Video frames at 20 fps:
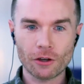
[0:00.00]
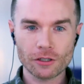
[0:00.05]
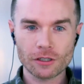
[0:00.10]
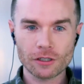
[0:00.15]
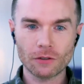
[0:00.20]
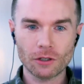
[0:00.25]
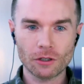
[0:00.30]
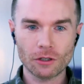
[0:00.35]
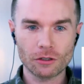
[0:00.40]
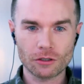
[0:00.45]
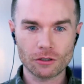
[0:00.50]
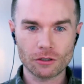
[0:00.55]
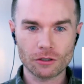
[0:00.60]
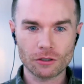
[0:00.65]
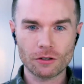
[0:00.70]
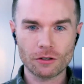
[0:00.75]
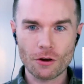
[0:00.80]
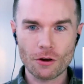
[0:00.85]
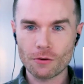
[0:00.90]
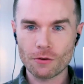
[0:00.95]
for those of you who
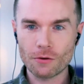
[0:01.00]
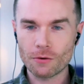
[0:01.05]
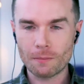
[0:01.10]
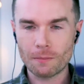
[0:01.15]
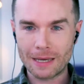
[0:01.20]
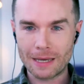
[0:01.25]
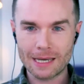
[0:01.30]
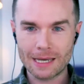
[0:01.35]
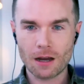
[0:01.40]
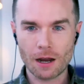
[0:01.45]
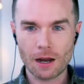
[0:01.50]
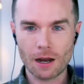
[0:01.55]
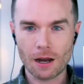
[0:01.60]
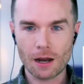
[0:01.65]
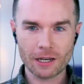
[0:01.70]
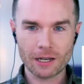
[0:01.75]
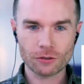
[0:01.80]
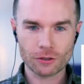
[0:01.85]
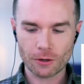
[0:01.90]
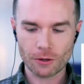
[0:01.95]
don't know me,
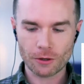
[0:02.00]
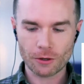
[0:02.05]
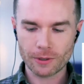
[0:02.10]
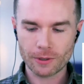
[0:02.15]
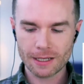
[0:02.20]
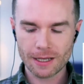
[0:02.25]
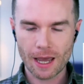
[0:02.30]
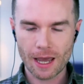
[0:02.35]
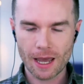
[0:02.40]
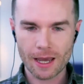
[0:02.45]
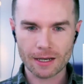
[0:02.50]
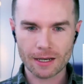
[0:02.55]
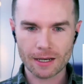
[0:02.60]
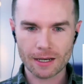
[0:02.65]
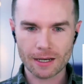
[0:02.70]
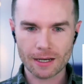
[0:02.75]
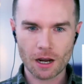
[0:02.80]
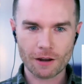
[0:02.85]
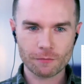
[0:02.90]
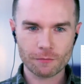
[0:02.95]
I'm Andrew Doherty,
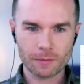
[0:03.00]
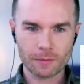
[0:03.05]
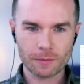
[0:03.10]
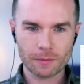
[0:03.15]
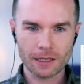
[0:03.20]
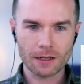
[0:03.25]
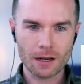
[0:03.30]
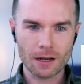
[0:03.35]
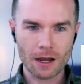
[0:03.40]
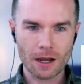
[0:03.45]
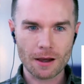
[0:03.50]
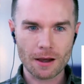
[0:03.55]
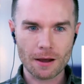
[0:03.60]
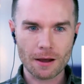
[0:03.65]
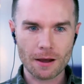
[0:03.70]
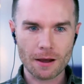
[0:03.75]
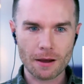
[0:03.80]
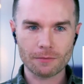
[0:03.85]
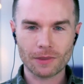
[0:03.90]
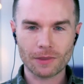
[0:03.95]
and I've been
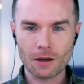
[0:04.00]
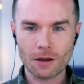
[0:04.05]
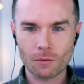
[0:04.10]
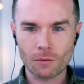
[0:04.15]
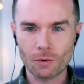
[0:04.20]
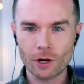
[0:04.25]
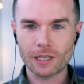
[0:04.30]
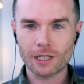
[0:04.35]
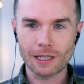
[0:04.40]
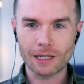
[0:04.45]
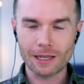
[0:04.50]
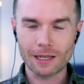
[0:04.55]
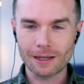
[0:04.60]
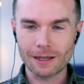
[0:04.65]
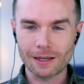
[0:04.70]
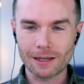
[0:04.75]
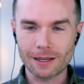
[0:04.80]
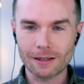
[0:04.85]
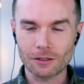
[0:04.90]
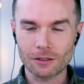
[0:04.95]
working
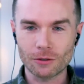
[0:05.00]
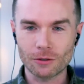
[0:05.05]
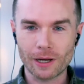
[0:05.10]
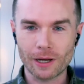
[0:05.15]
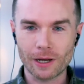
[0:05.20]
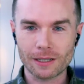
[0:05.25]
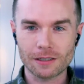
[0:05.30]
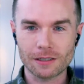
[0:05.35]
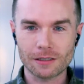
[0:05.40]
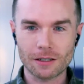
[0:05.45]
in UX